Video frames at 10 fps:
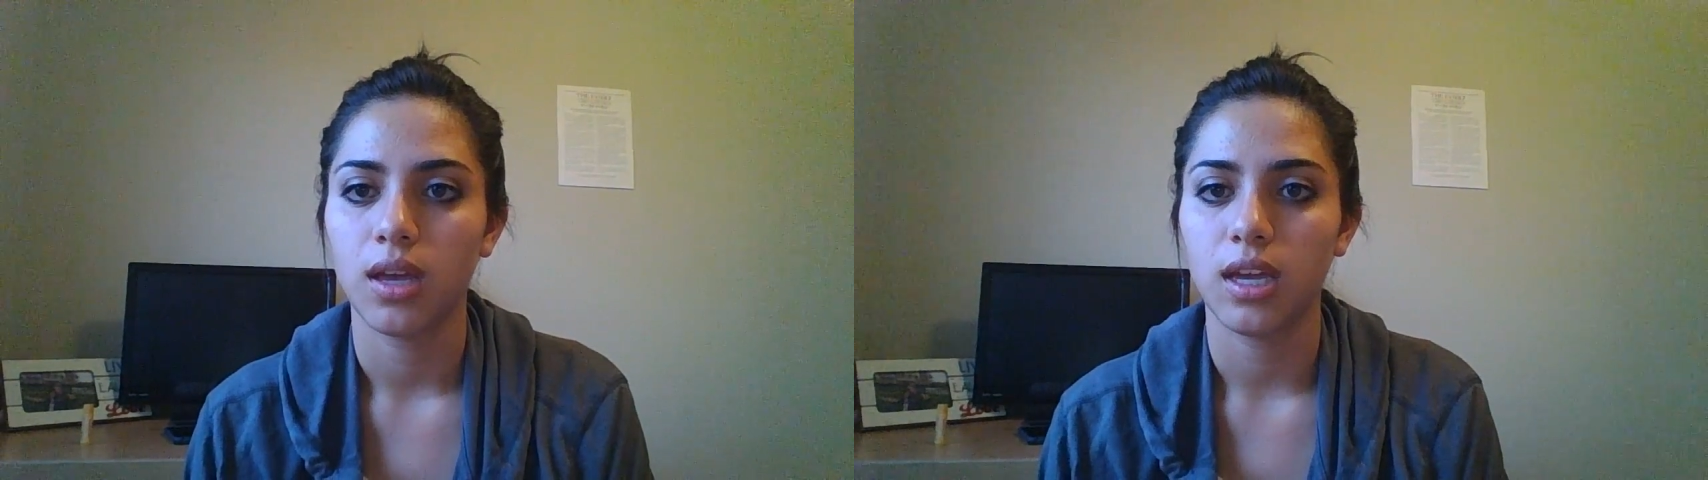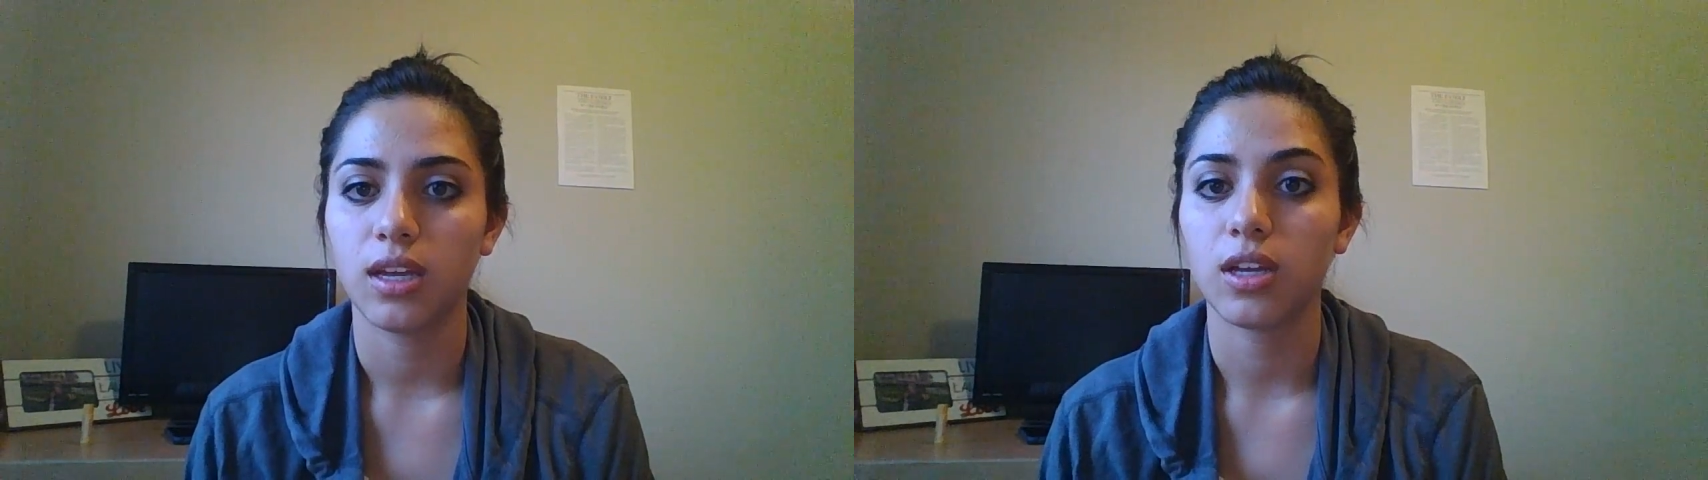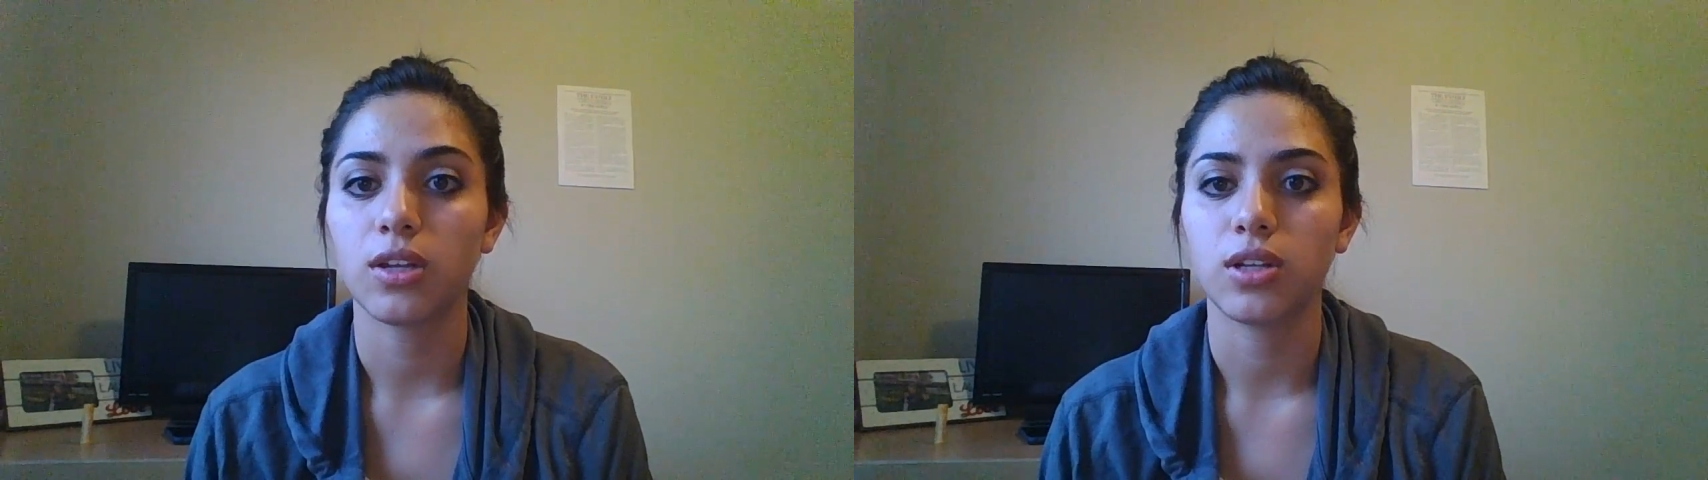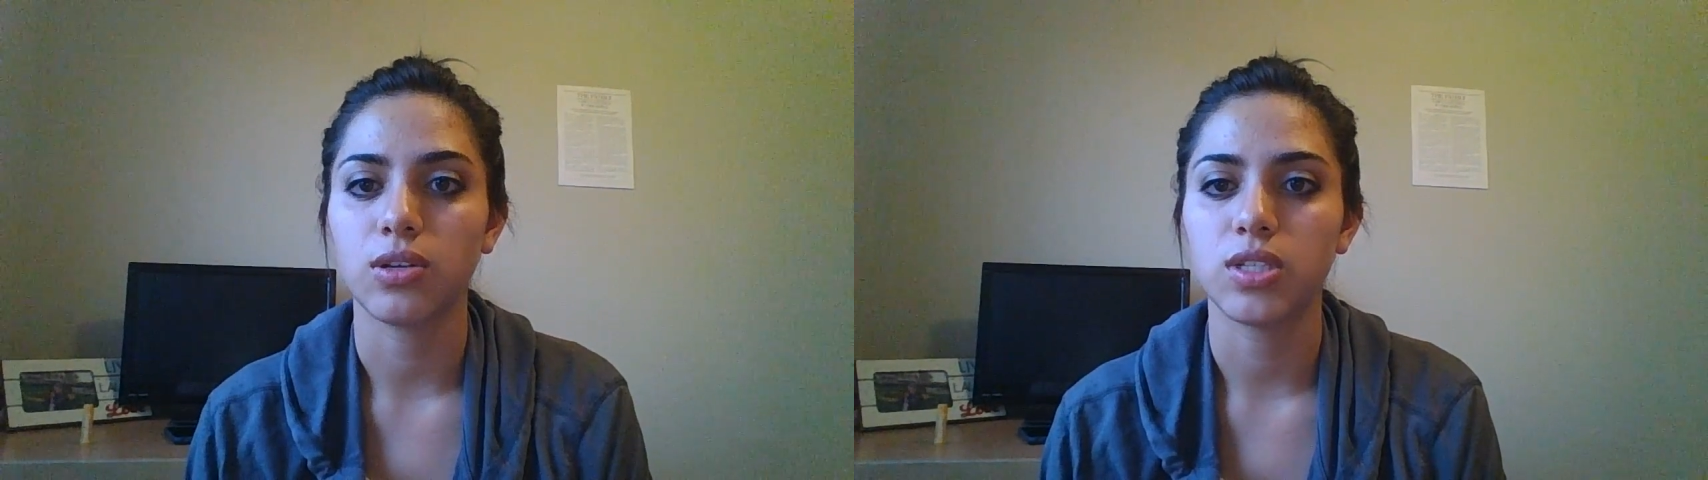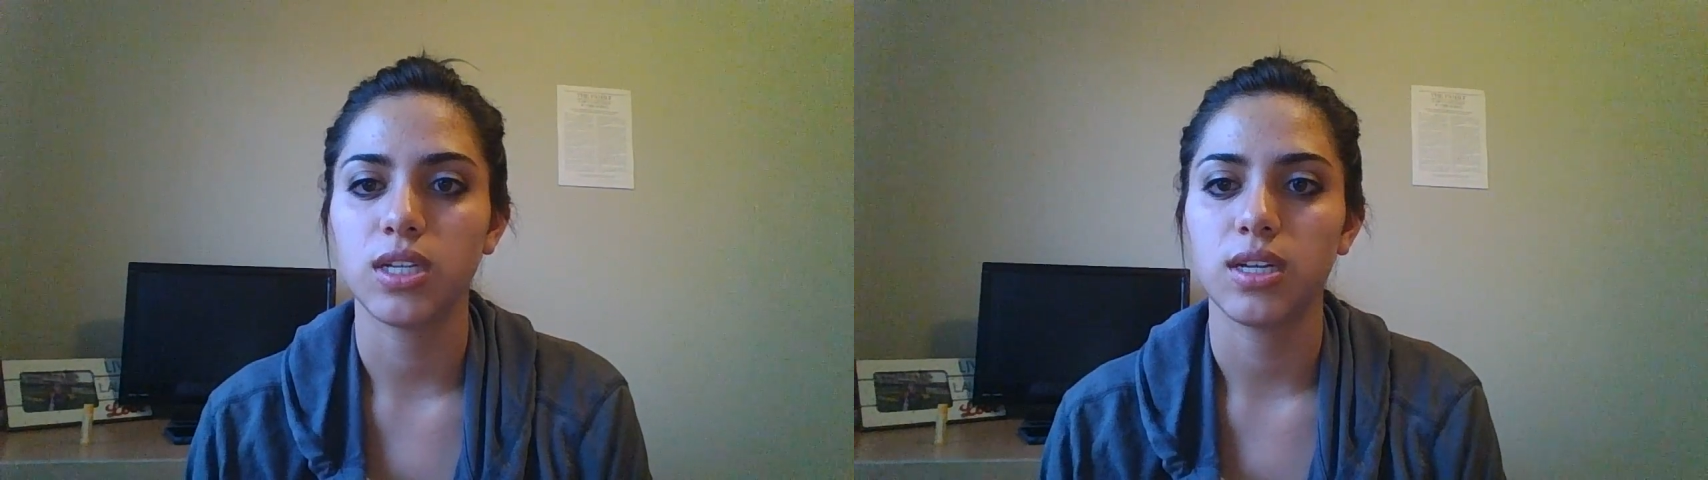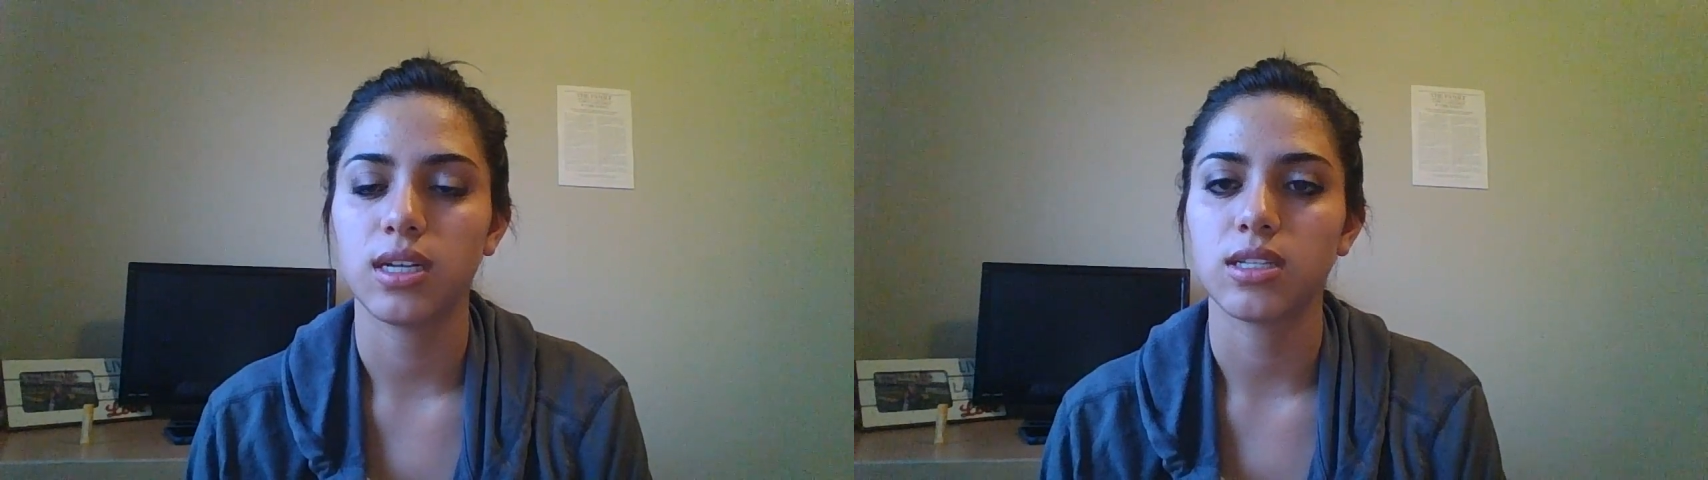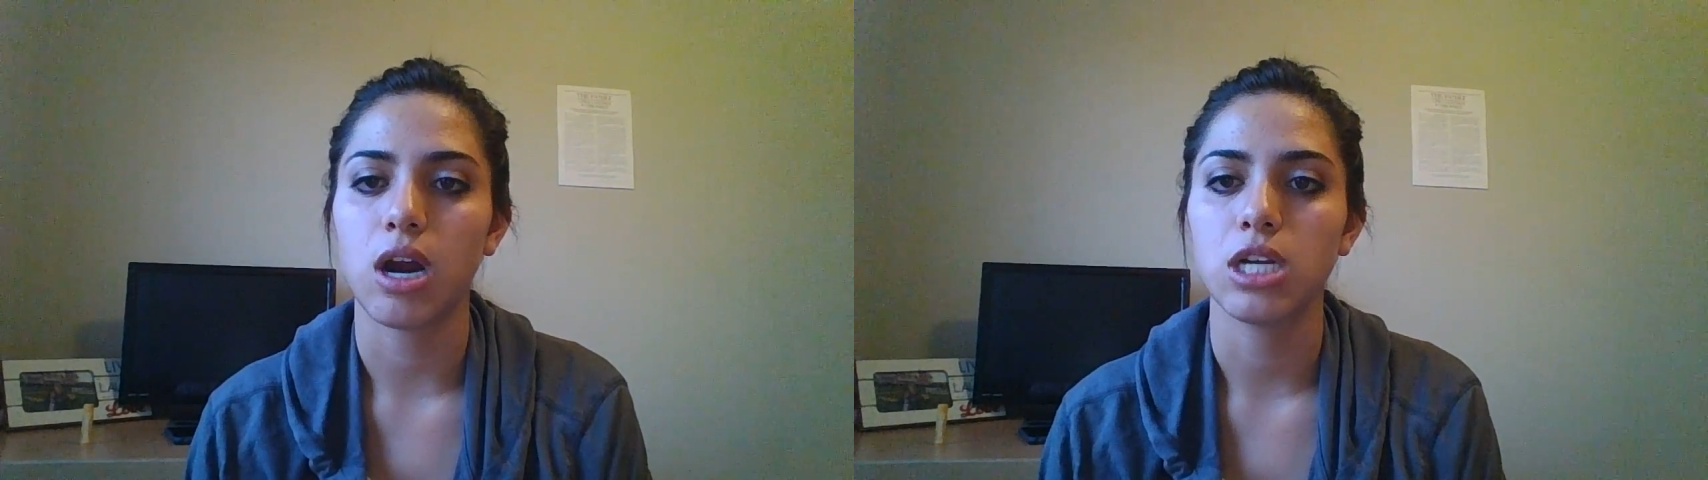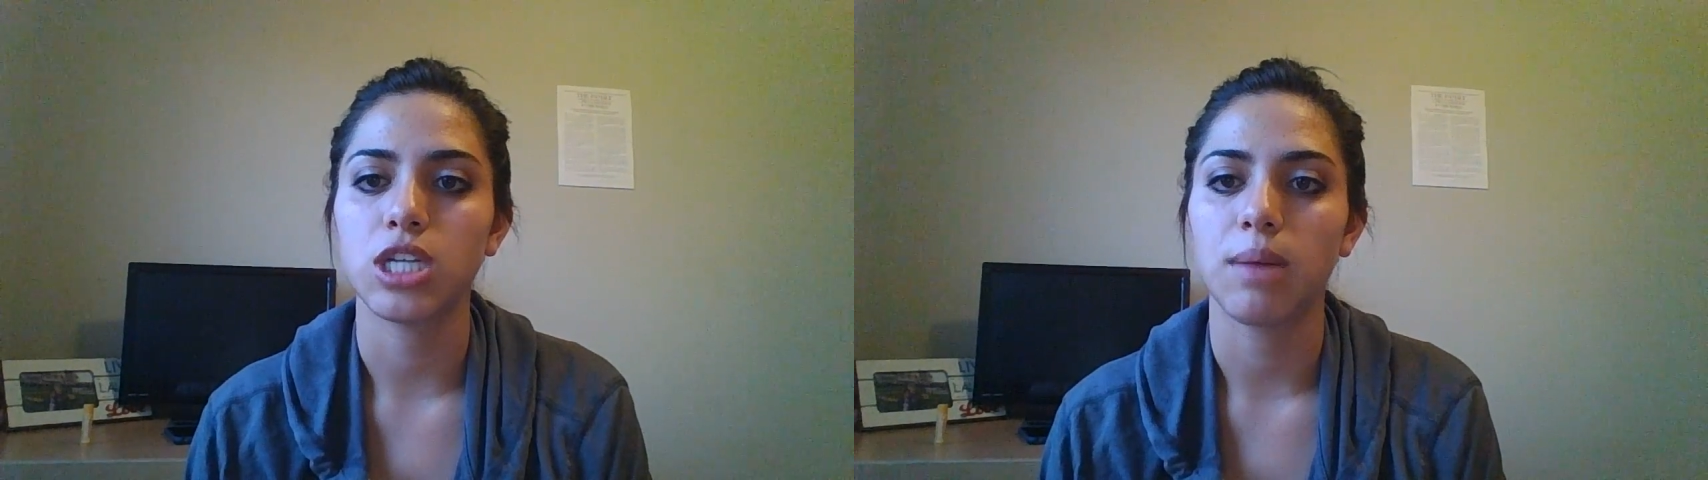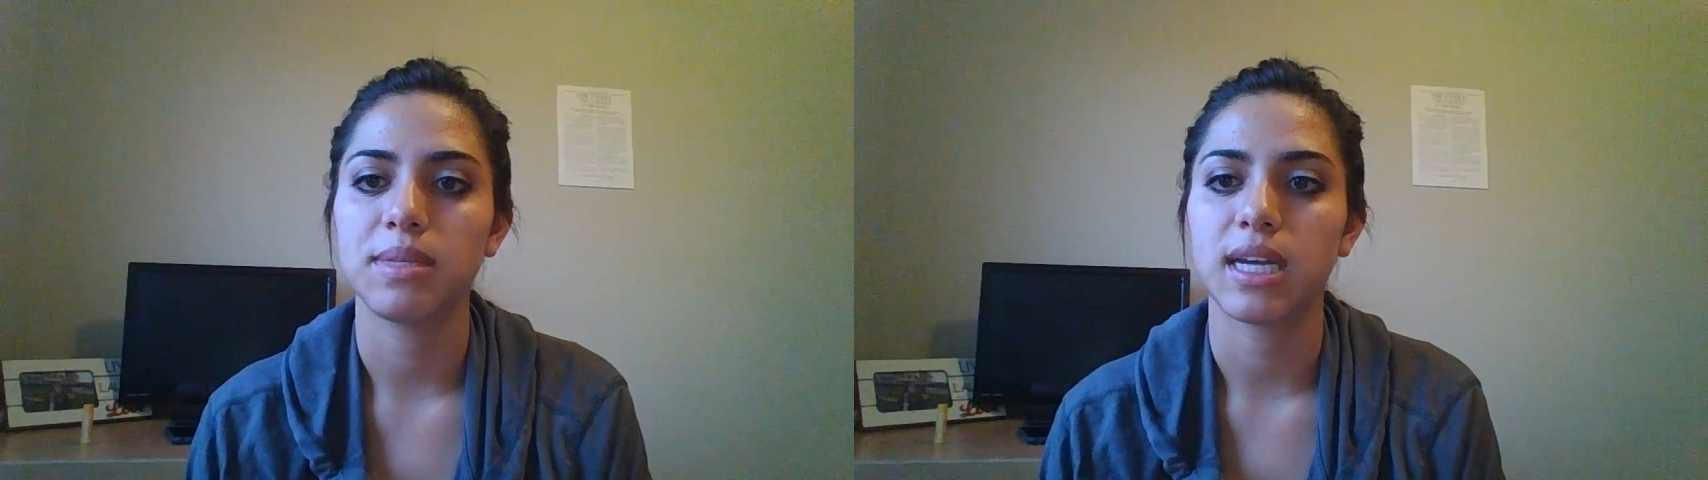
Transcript: In conclusion, it is our job